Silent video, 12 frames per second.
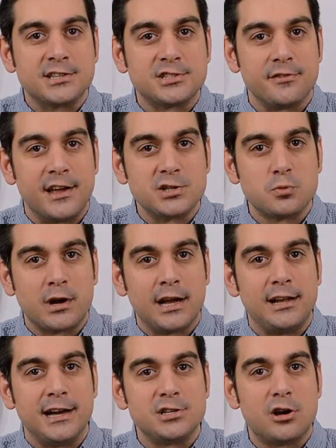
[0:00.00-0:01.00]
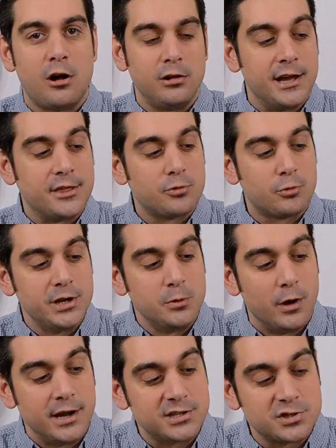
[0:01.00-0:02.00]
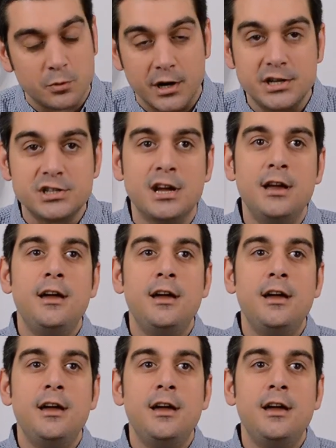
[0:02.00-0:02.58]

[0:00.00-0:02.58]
So that's what I like to call a 3-way switch.